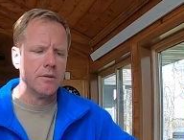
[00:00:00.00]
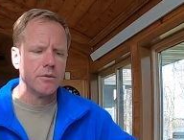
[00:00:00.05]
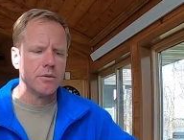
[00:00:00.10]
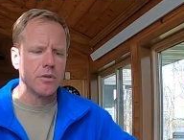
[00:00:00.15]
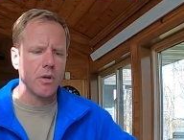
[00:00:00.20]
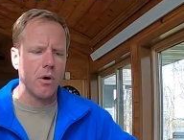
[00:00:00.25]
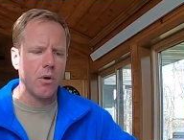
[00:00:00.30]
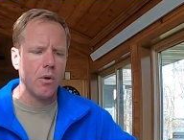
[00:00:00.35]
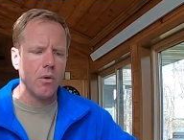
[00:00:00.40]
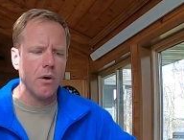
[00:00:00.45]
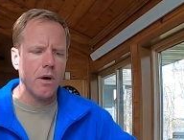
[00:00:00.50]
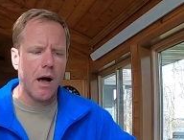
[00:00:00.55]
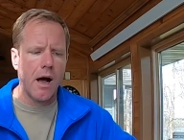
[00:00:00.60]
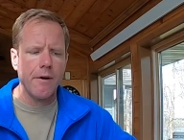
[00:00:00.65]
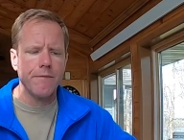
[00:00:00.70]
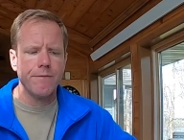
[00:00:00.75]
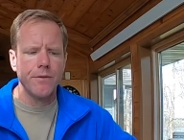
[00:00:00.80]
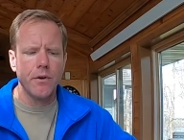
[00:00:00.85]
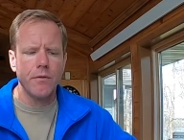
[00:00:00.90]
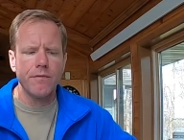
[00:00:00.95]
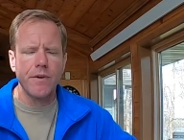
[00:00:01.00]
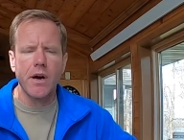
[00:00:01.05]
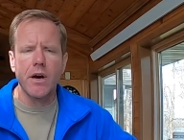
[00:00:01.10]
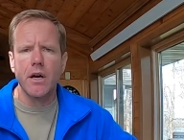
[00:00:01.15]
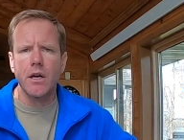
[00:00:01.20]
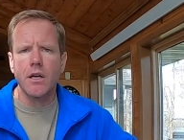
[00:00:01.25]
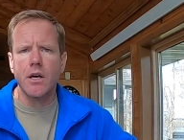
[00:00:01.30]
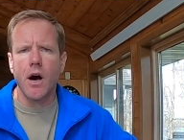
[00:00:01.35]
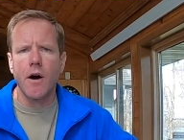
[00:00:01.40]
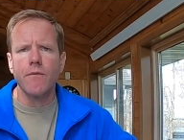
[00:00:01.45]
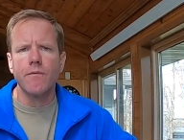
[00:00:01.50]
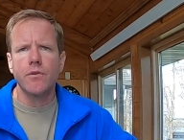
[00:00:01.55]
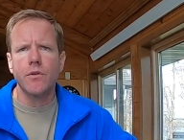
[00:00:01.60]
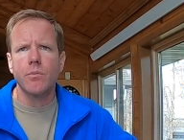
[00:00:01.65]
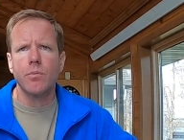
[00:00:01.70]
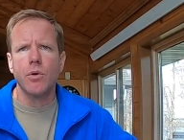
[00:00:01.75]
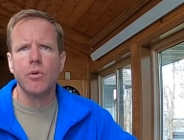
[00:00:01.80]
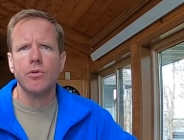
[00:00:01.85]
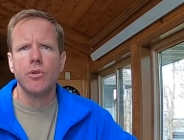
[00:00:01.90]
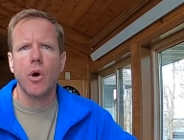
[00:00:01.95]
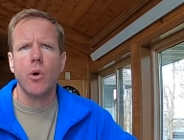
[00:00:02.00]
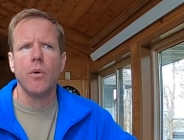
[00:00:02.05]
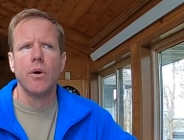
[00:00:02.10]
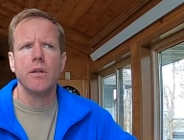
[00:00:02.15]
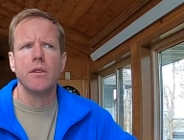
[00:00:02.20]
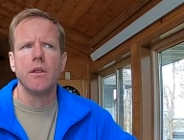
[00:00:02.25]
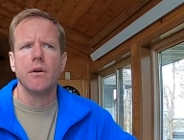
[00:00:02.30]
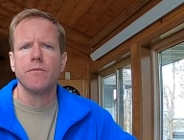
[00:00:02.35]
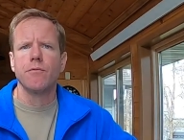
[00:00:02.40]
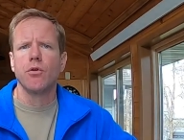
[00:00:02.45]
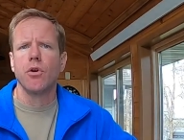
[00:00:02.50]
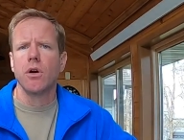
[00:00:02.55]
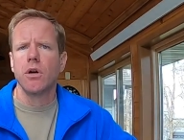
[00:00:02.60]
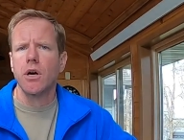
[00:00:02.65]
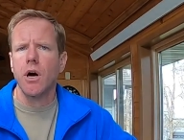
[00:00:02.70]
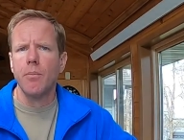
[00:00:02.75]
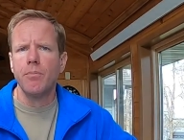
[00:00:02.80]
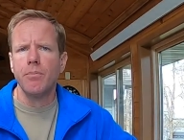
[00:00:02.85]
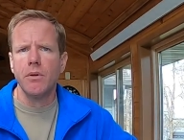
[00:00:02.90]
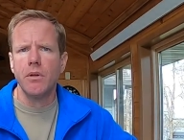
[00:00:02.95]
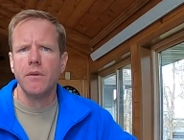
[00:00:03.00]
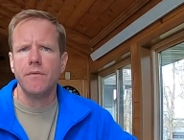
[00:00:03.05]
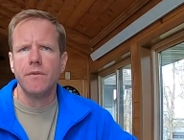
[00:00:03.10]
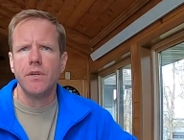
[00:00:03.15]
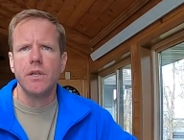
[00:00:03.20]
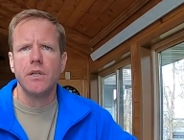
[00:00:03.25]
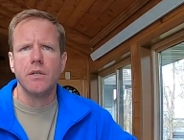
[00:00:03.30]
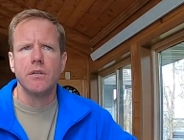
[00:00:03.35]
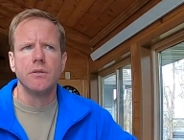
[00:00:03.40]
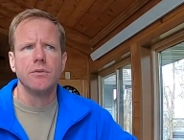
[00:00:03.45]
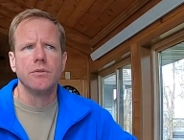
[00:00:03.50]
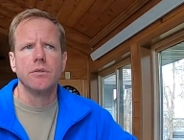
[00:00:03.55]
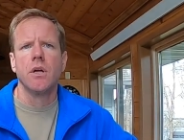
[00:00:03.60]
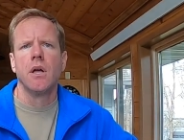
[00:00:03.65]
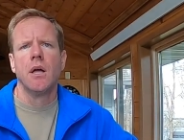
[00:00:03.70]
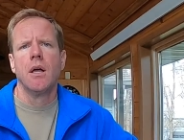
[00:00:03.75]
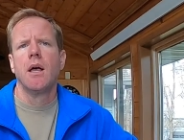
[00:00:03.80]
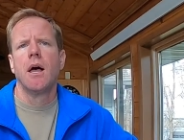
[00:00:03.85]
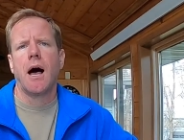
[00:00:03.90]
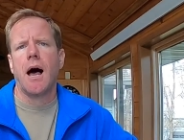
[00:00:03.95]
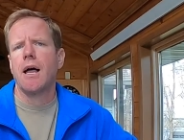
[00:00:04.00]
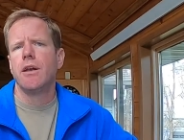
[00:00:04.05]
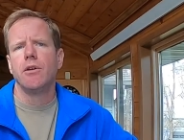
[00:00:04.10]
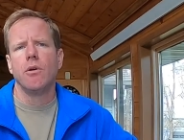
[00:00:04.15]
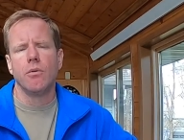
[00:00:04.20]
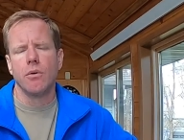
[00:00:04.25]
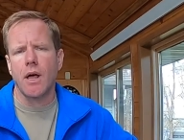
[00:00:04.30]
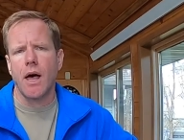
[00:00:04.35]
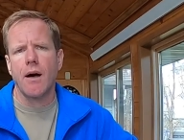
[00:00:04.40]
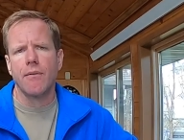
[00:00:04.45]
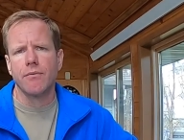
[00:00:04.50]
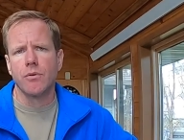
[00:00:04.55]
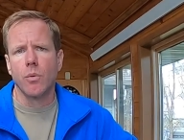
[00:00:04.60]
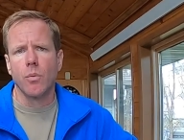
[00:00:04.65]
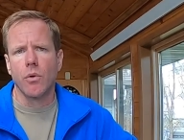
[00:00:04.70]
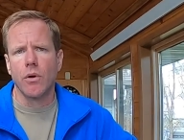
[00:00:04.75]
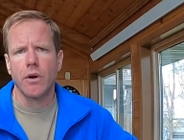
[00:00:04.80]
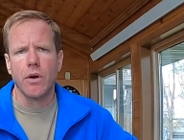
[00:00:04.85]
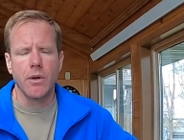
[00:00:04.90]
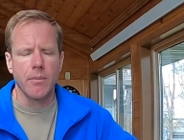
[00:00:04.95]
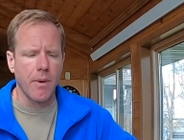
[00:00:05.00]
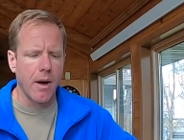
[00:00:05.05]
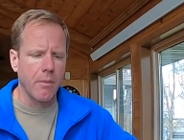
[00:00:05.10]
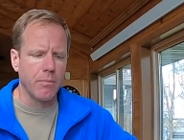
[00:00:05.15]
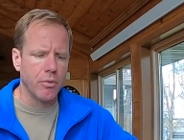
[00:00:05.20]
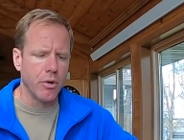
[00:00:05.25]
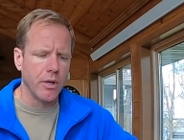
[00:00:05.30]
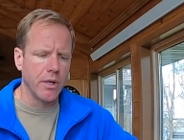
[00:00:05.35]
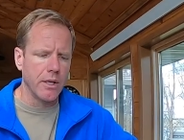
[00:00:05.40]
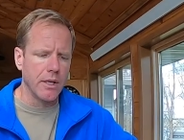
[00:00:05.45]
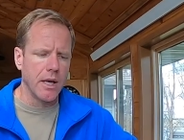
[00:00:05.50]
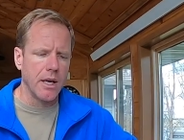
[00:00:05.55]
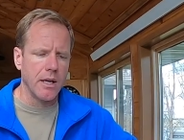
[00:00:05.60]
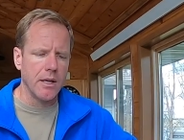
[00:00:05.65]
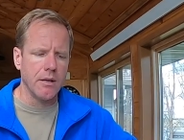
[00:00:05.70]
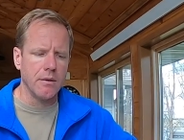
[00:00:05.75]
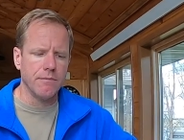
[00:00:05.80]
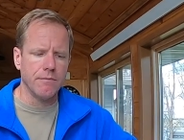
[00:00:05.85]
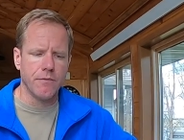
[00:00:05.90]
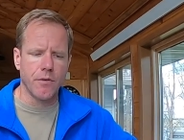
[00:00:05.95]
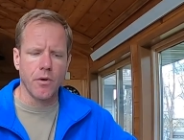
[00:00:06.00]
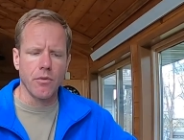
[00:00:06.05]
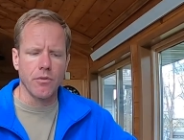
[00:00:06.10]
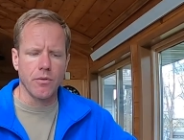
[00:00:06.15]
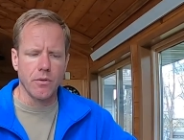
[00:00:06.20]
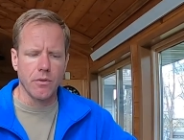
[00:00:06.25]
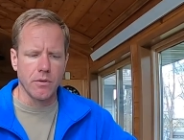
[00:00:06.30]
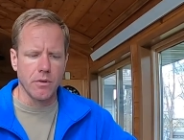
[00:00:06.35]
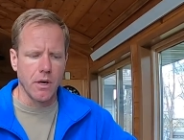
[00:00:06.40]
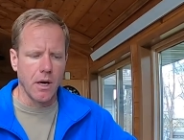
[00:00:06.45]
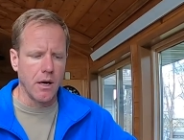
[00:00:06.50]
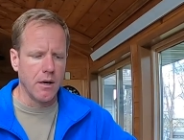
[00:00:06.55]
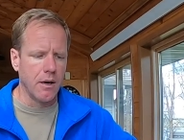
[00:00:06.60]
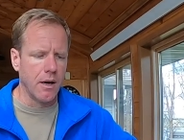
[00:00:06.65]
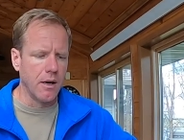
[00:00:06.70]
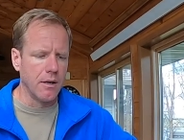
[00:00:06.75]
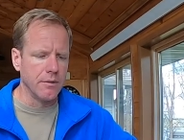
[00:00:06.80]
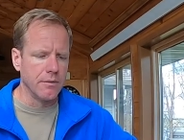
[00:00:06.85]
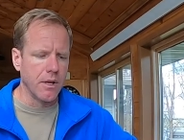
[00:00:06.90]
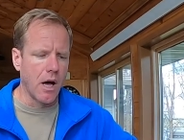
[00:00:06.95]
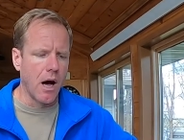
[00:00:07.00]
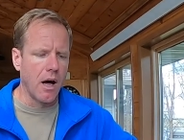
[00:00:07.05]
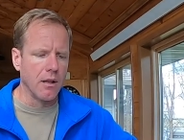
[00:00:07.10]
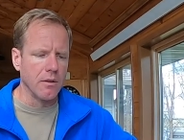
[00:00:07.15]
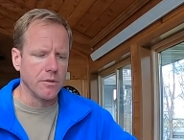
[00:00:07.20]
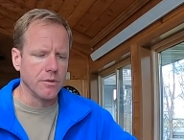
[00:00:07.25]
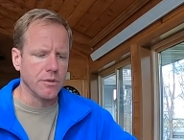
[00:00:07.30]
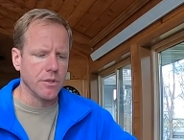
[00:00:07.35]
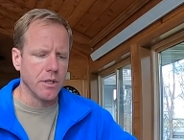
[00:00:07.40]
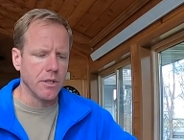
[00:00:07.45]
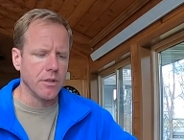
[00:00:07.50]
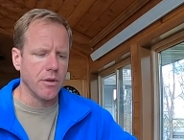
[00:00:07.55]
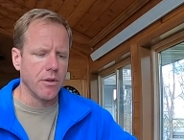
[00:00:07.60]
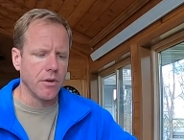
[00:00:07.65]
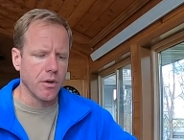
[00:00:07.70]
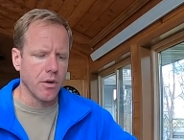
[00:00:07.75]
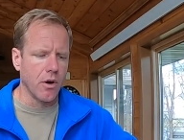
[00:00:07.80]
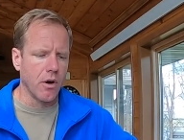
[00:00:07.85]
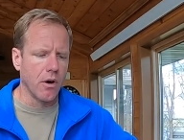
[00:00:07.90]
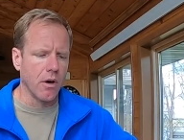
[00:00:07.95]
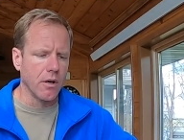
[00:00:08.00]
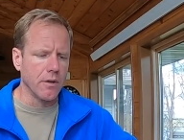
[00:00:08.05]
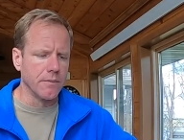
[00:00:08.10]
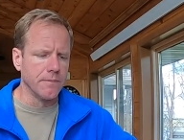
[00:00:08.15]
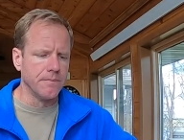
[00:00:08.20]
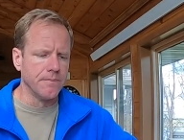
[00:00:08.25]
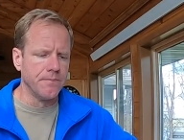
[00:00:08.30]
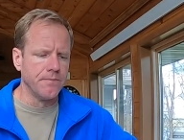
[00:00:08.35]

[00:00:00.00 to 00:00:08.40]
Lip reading: So I feel very comfortable knowing that for a couple of years, I don't have to worry about putting any further dollars into the car.